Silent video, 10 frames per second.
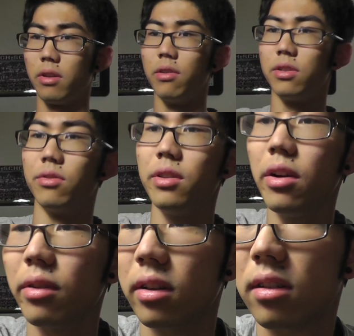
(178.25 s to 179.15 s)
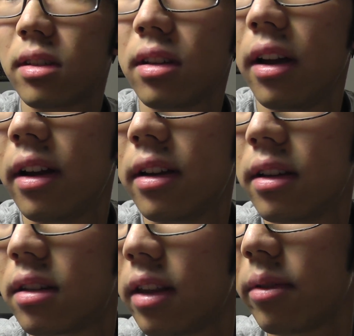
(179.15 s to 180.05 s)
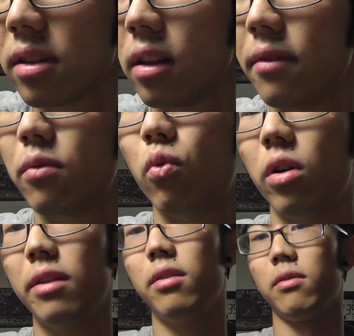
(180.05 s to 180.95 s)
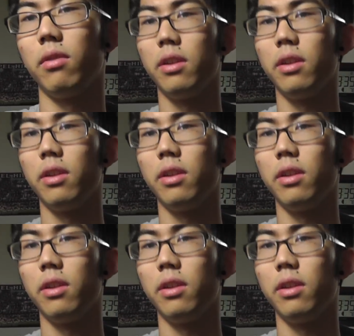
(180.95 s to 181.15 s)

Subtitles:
though, is you'll notice, so that was an 11.1,